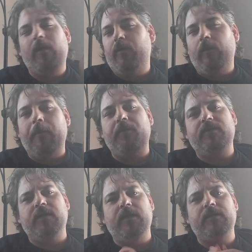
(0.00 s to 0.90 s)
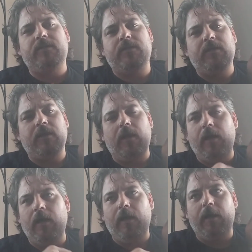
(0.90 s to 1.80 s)
what it represents.
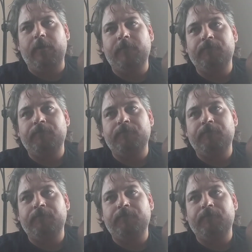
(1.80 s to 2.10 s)
Uh,